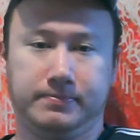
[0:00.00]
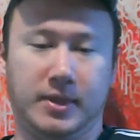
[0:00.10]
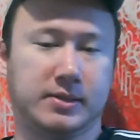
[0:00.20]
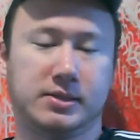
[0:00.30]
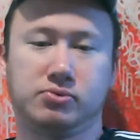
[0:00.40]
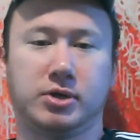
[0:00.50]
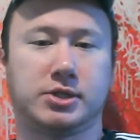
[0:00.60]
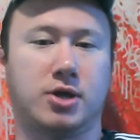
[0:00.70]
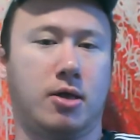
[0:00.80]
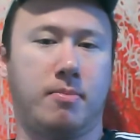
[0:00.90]
And this is
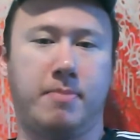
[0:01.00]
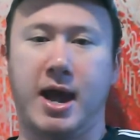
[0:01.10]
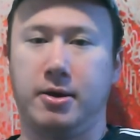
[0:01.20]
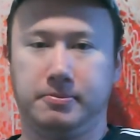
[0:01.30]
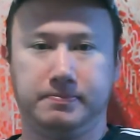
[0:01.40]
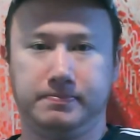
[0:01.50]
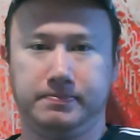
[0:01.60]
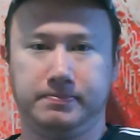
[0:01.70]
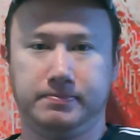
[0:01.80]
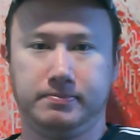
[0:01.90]
what it's all about.
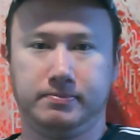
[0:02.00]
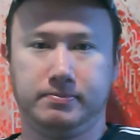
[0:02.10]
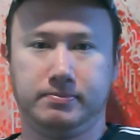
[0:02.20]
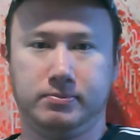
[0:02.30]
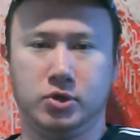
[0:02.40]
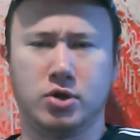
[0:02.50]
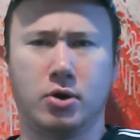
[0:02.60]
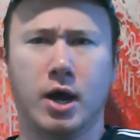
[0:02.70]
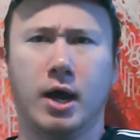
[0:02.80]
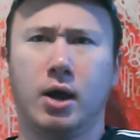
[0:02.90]
You
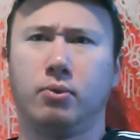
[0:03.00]
know,